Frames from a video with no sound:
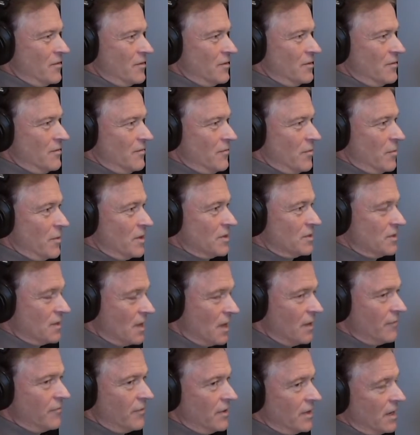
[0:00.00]
for
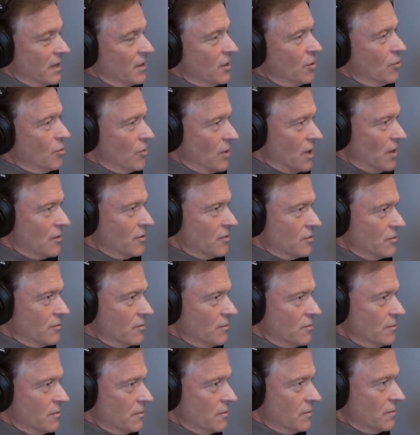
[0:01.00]
myself, and I know other
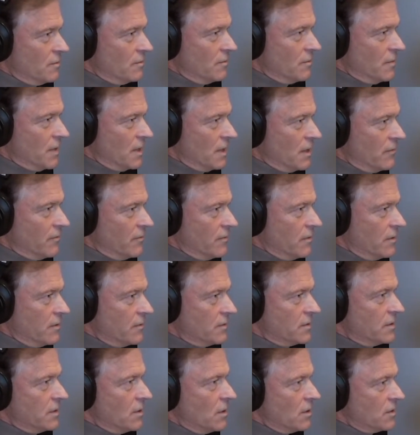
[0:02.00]
men
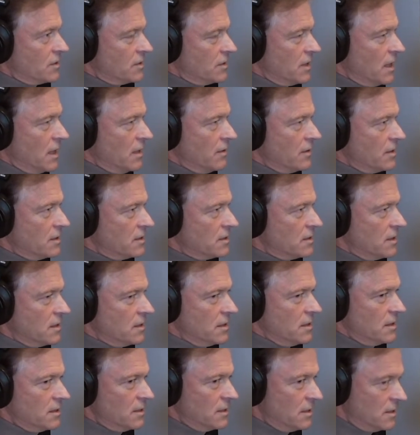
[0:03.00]
are saying this,
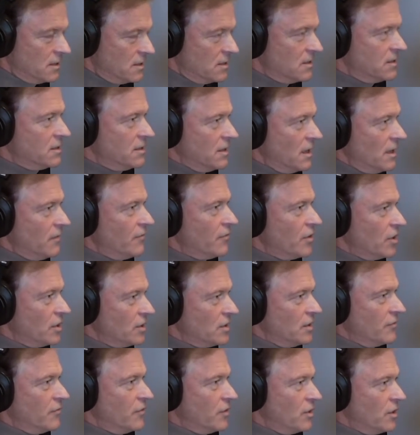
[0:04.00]
that it's still very
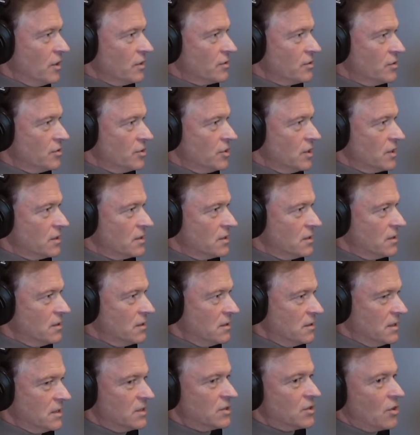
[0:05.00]
difficult to
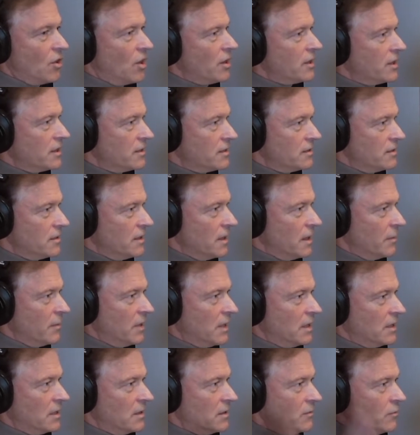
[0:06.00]
just discard it. I
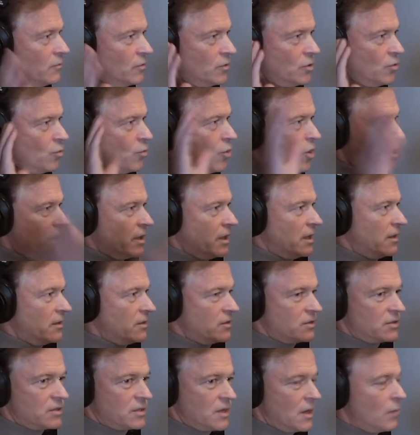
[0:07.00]
mean, you're walking in
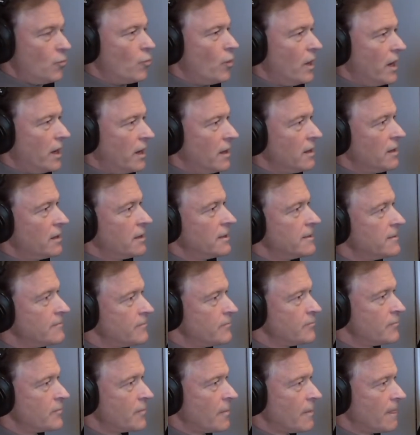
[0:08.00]
the subway
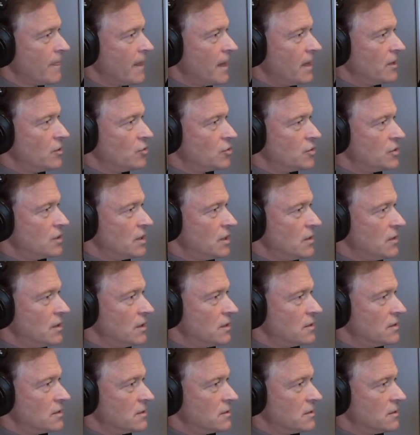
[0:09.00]
and you see
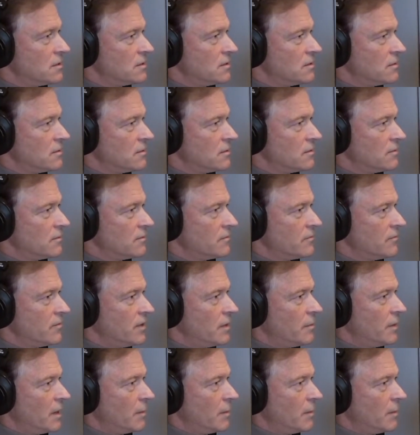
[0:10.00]
these female